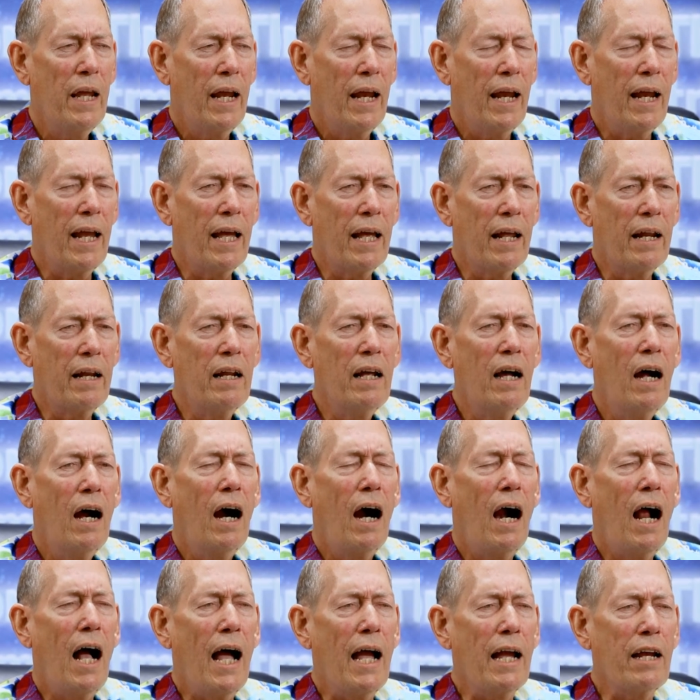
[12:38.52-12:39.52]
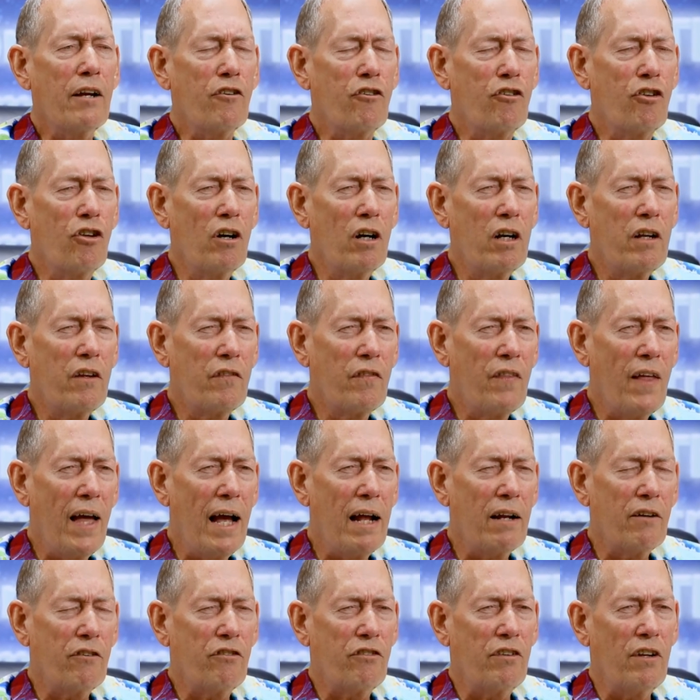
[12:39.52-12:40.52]
And I took
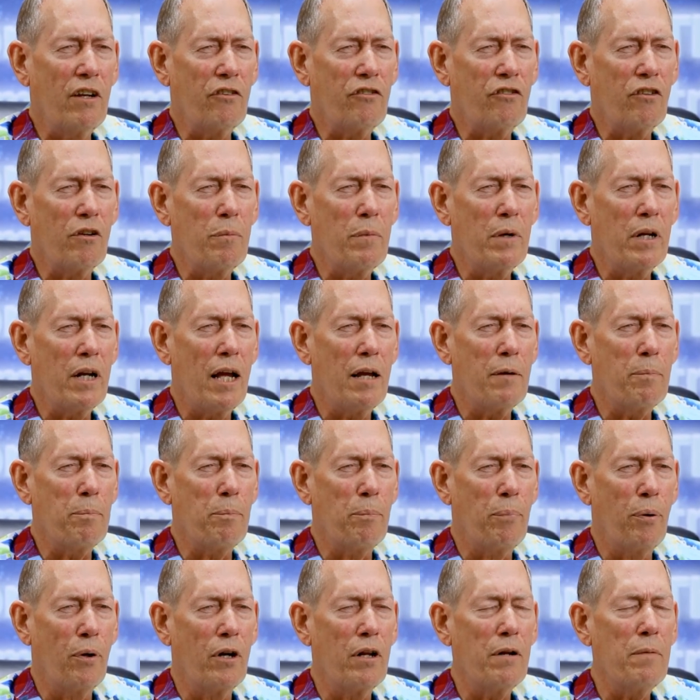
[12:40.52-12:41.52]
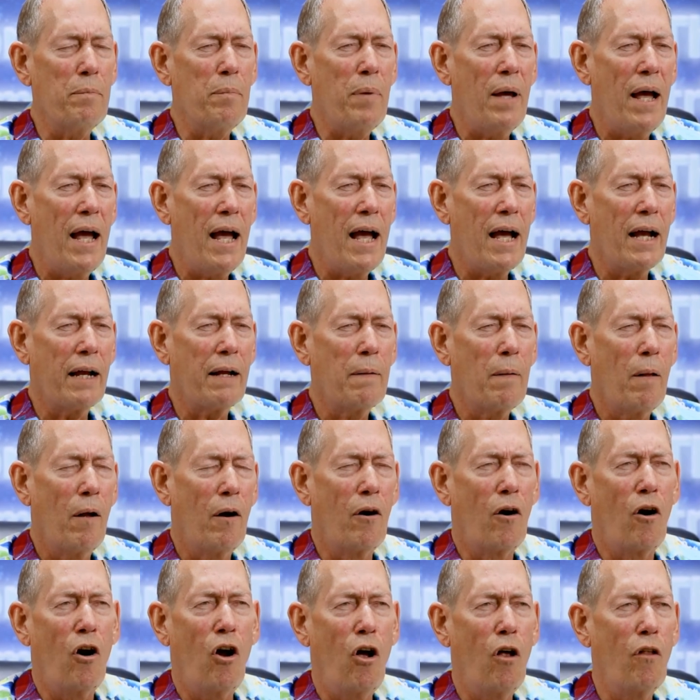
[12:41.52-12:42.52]
that system and I put it back,
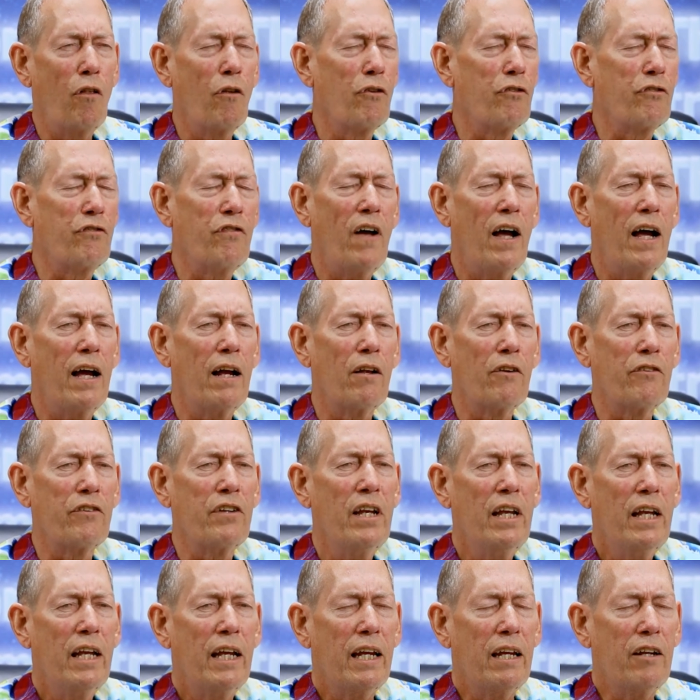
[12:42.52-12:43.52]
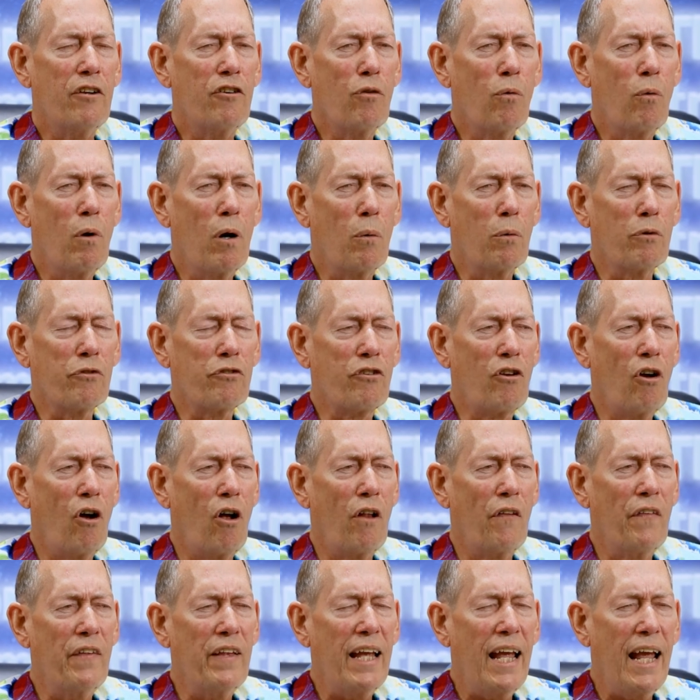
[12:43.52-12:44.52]
or all those vials, into what was
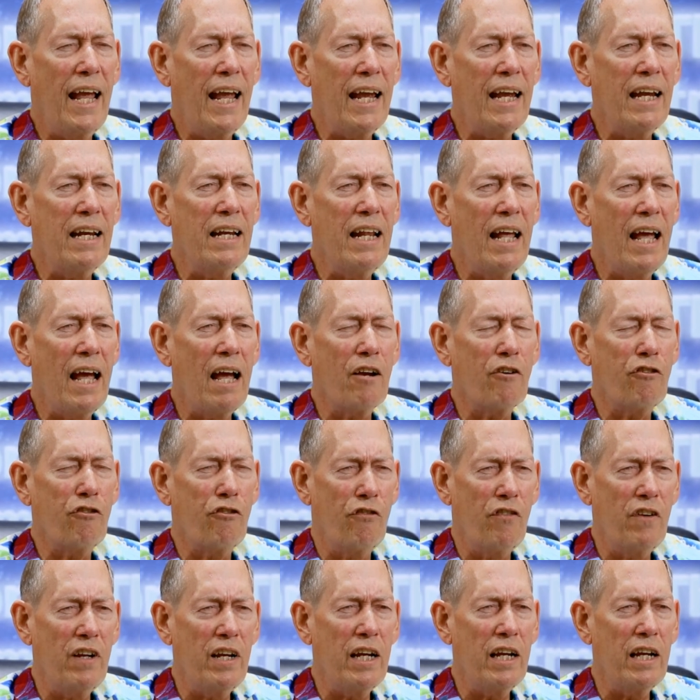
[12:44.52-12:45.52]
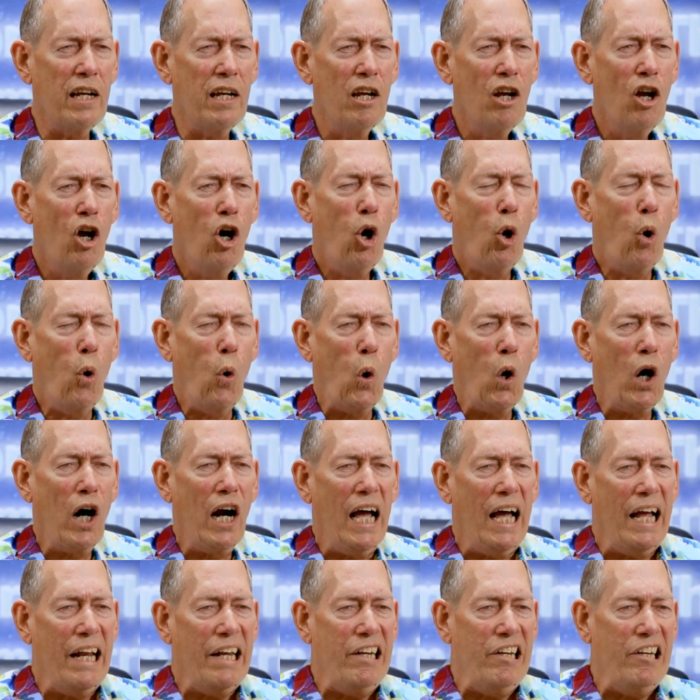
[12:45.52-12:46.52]
called the A-V, or
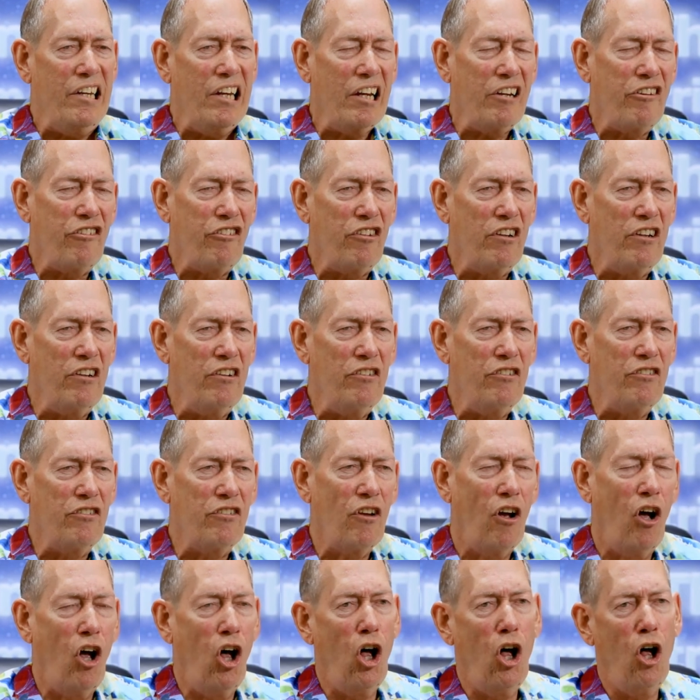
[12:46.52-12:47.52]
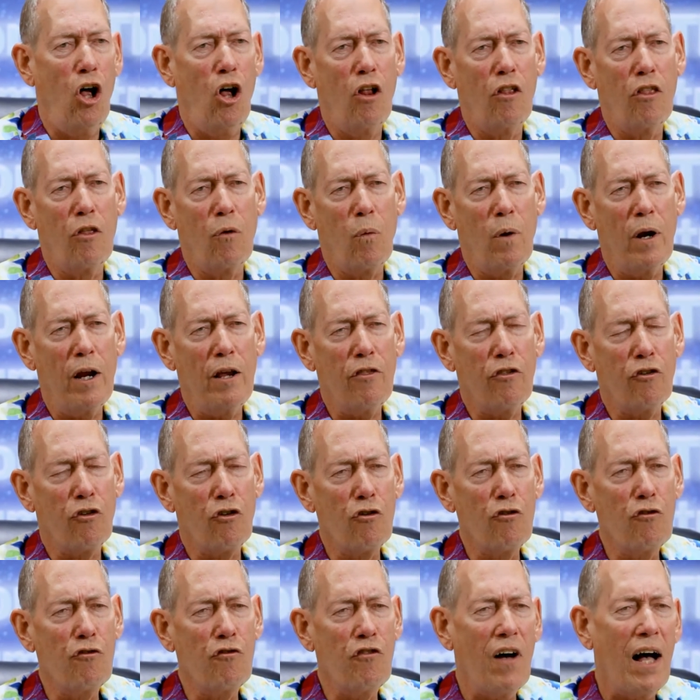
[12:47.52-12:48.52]
Addictions All the Way
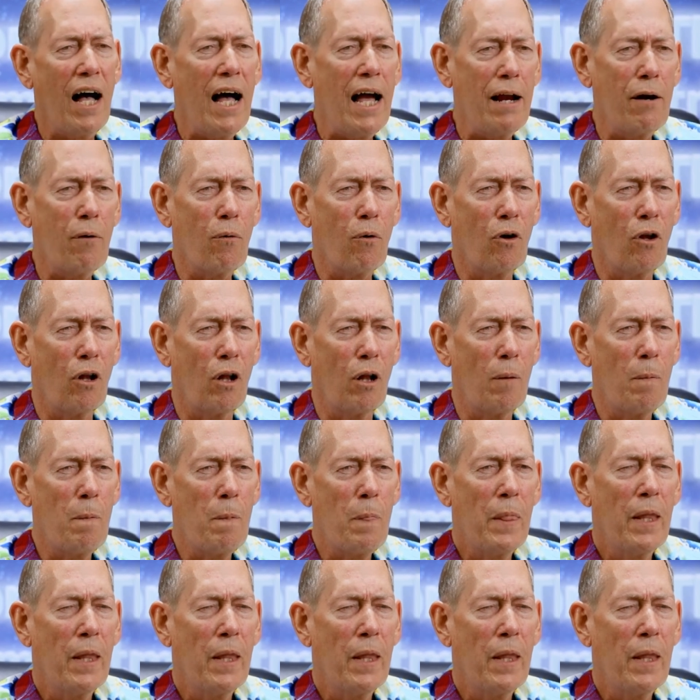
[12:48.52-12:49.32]
Through Viral.